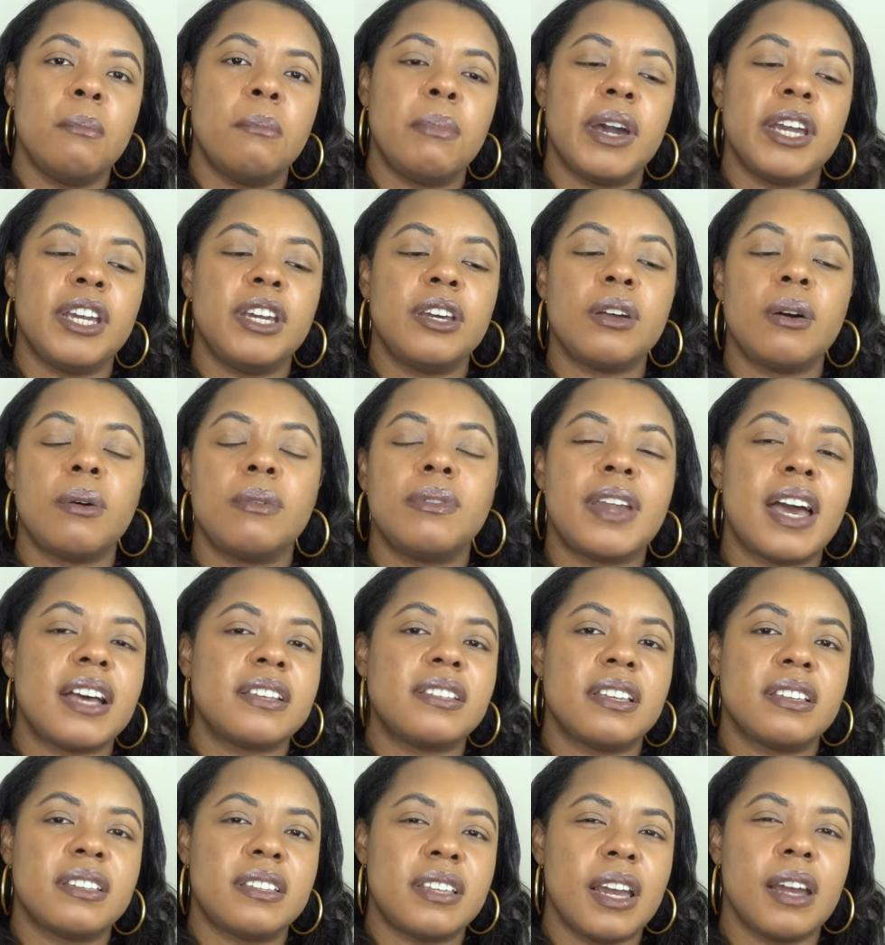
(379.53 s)
But you don't
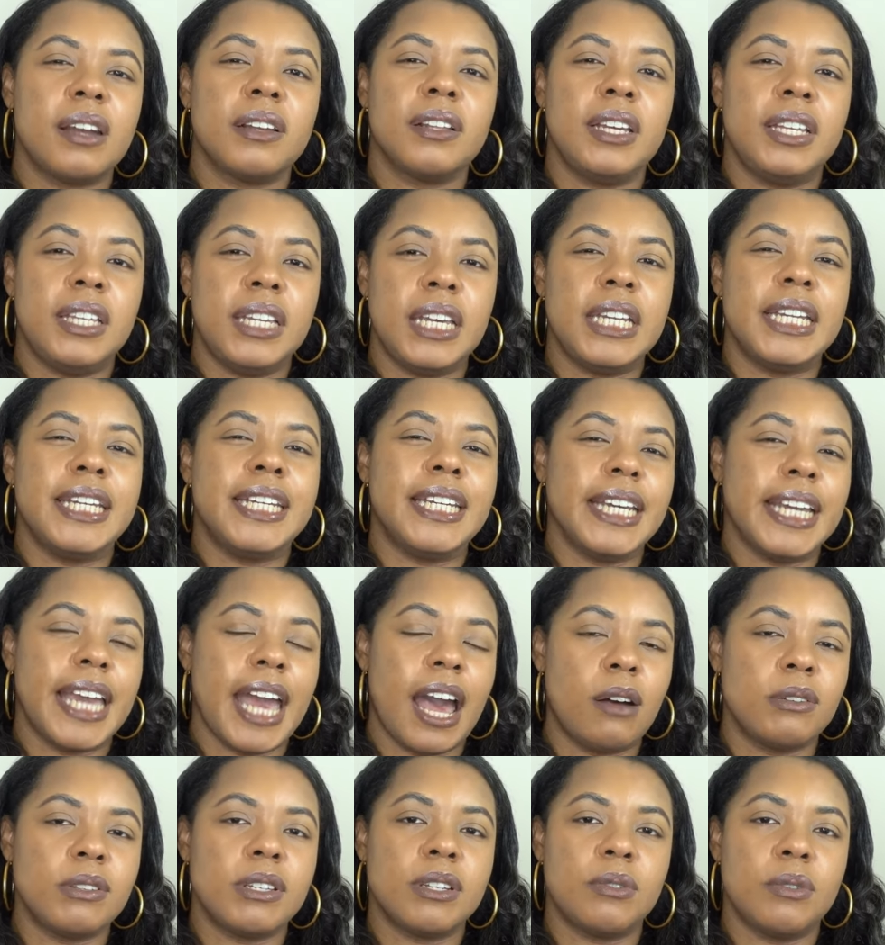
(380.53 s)
necessarily need an
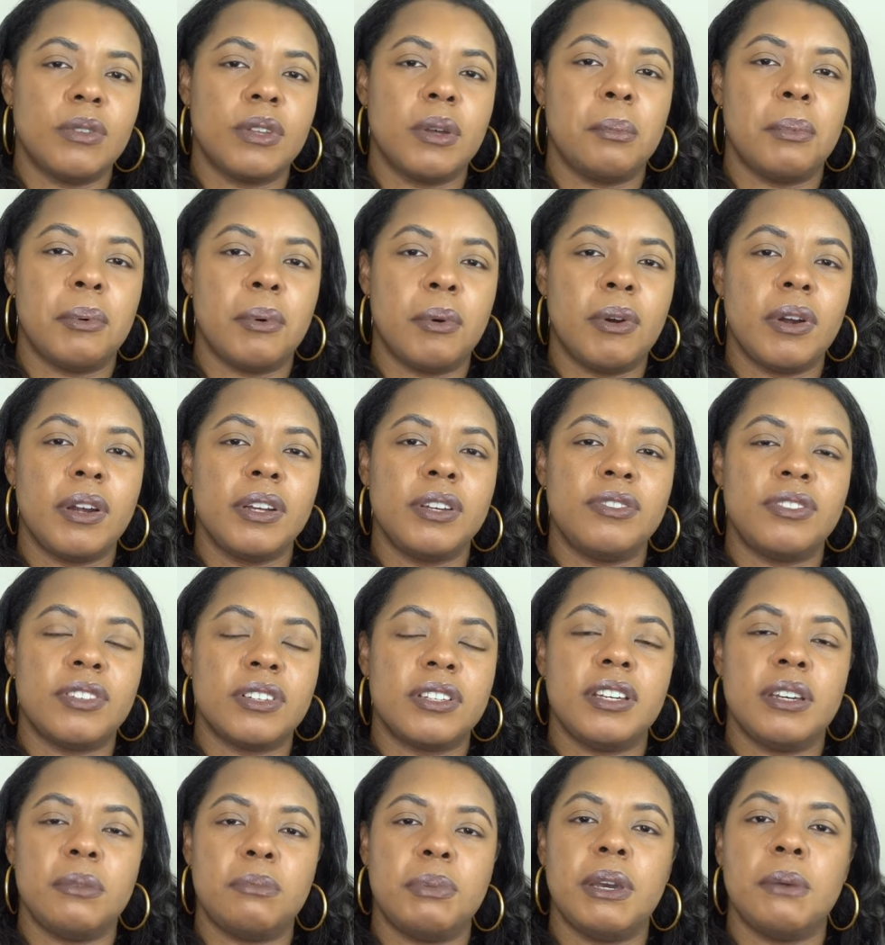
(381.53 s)
accountant on the board. You
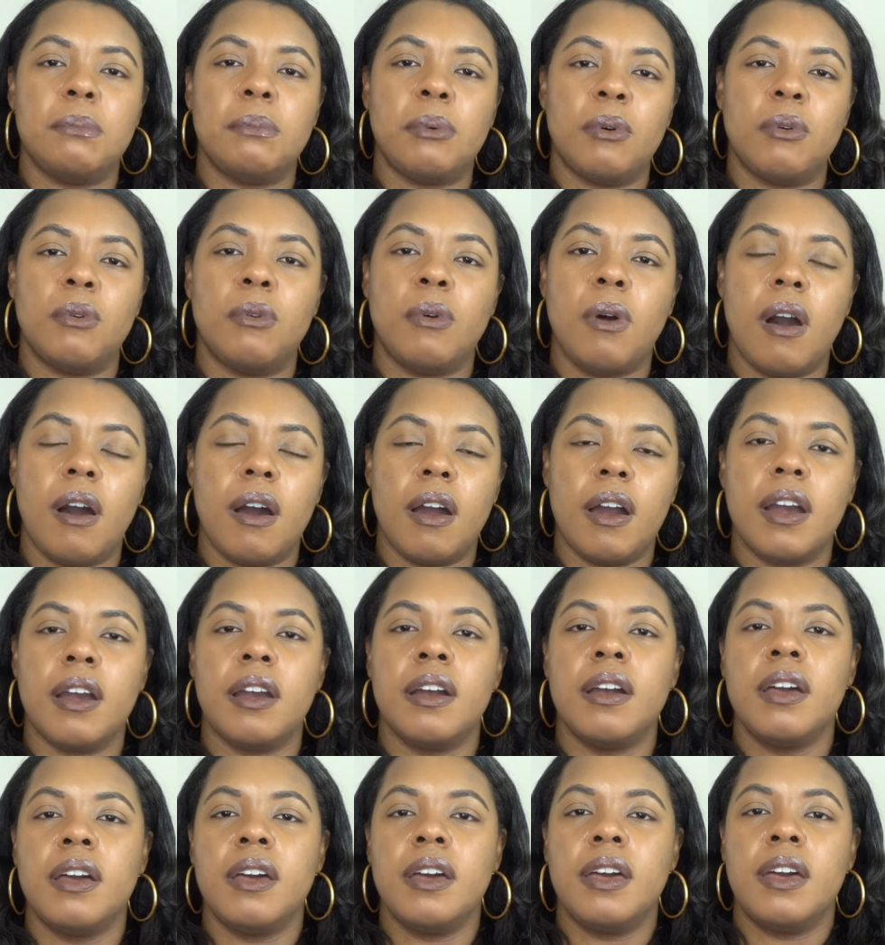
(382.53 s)
just need people who
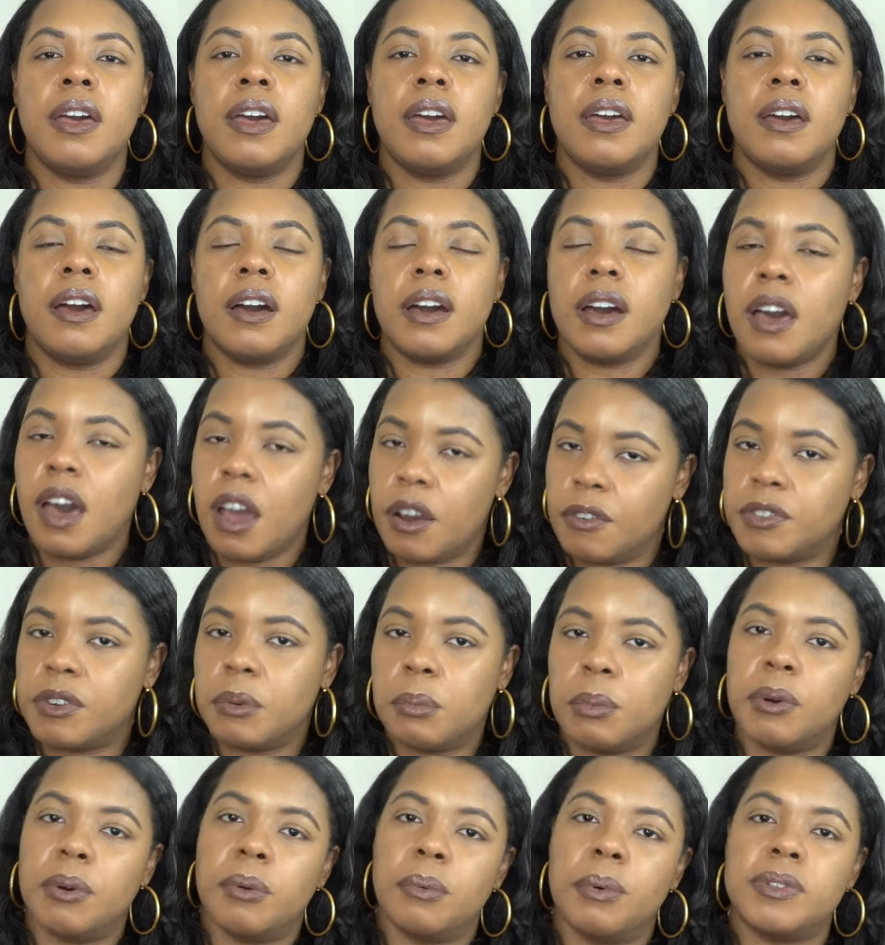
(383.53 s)
are
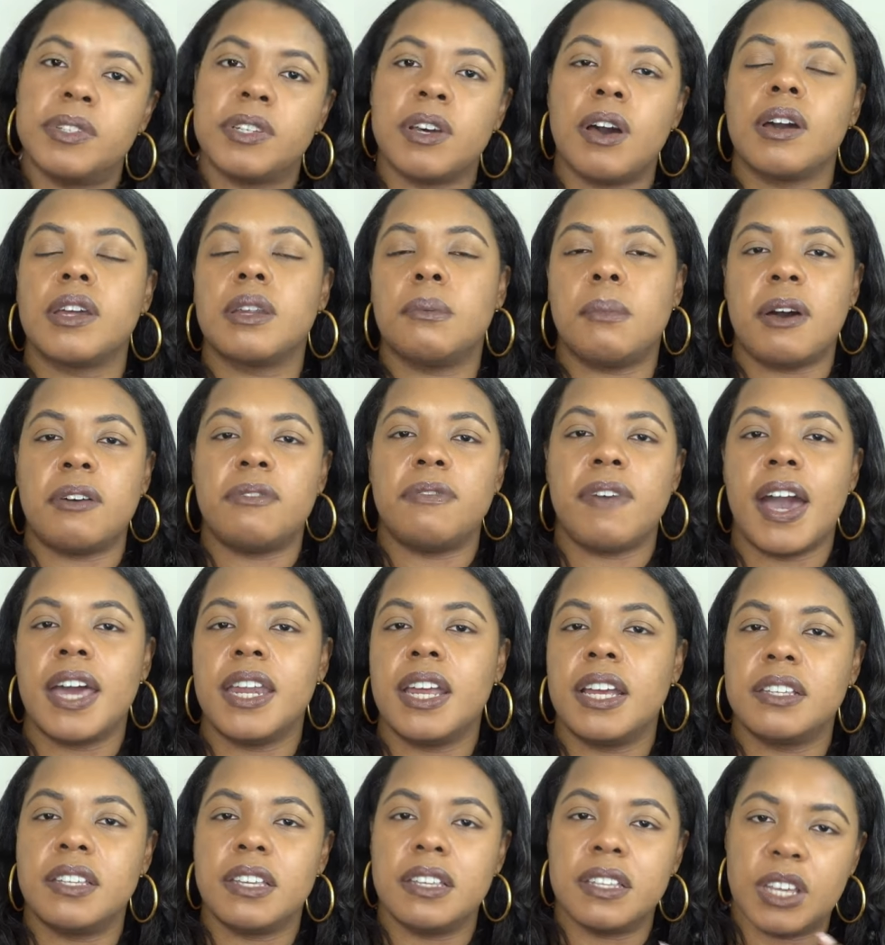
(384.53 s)
comfortable with talking about
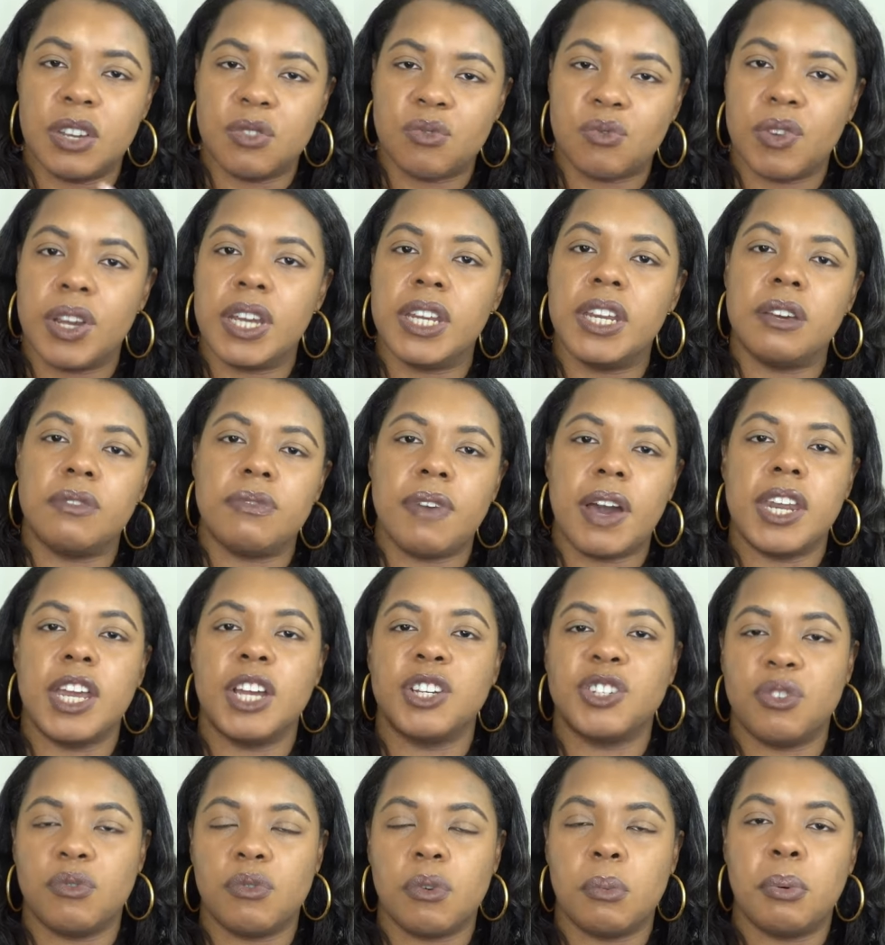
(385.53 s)
finances and reading
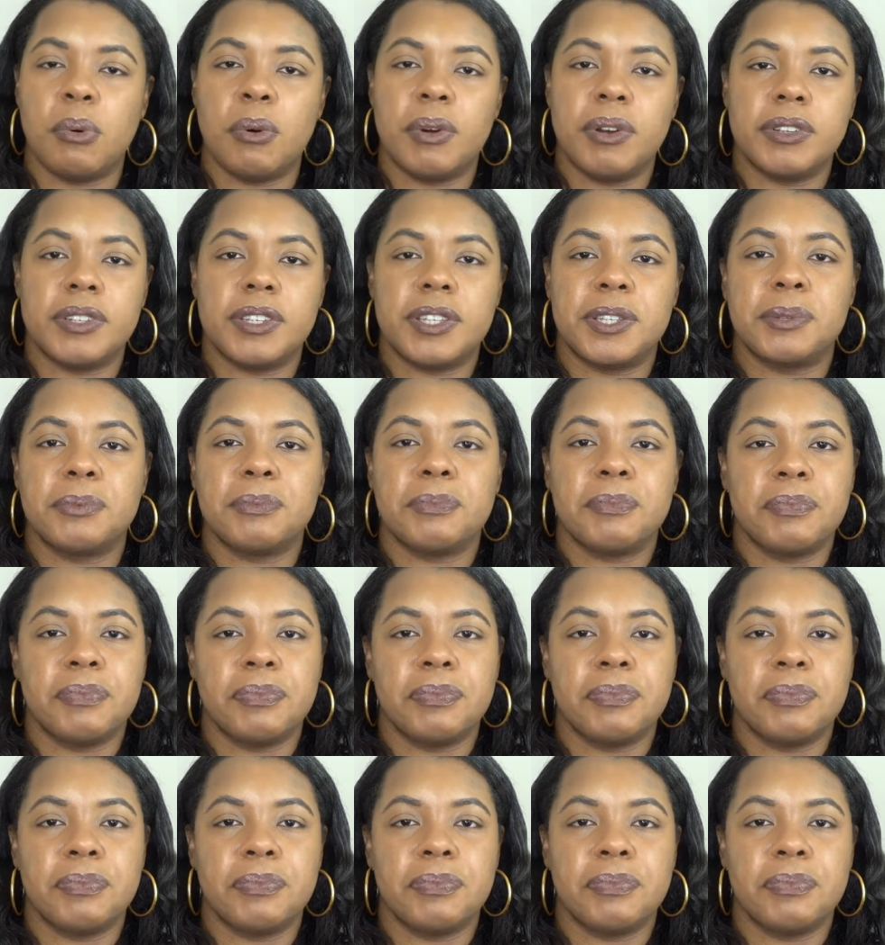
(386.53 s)
financial reports.